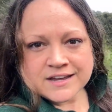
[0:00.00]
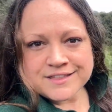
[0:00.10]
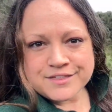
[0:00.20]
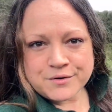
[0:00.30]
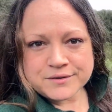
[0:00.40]

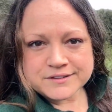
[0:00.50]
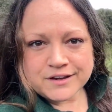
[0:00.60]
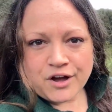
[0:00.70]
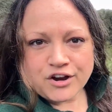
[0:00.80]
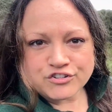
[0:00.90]
those
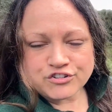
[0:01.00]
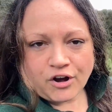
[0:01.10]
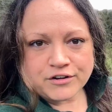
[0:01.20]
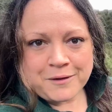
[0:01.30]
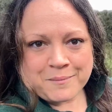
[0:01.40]
gosh
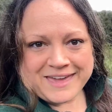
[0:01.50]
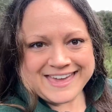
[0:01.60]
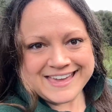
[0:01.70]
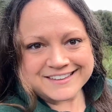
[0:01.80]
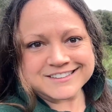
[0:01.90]
darn
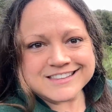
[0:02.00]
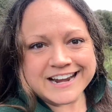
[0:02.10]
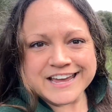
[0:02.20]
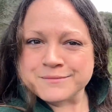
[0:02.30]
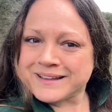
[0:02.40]
peas that
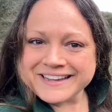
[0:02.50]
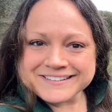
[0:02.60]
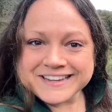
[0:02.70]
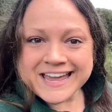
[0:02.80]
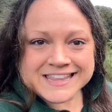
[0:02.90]
I had
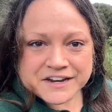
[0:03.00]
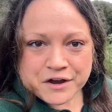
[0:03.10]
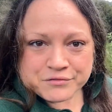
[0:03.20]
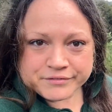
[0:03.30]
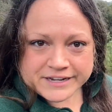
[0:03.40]
planted and then
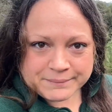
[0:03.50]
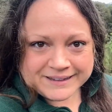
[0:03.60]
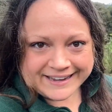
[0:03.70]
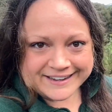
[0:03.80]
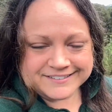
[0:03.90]

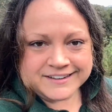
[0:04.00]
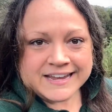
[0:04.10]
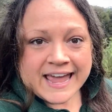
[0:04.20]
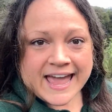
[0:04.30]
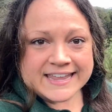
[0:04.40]
replant.
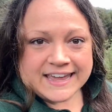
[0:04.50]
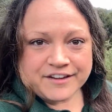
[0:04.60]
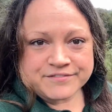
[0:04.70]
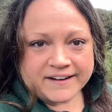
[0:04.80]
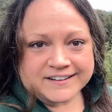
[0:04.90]
And they
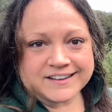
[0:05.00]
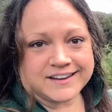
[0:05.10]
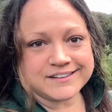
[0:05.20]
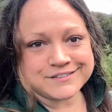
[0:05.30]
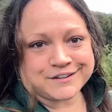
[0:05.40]
have
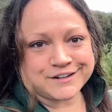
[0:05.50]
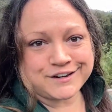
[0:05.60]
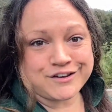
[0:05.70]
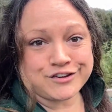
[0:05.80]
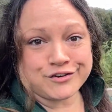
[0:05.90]
finally started to